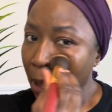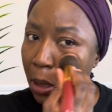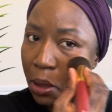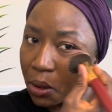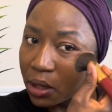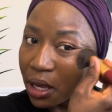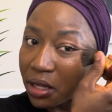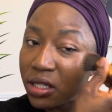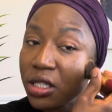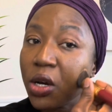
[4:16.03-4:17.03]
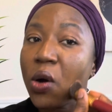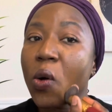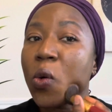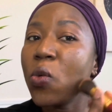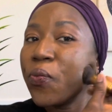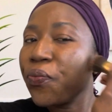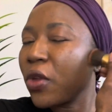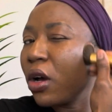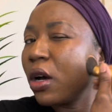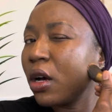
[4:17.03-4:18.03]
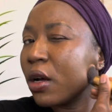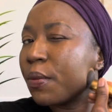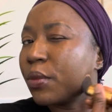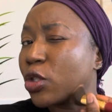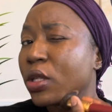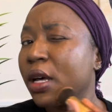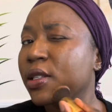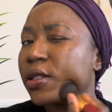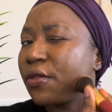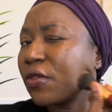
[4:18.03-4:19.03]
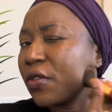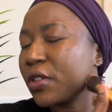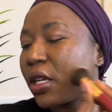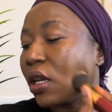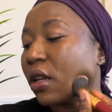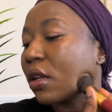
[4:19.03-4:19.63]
Okay, so 2015,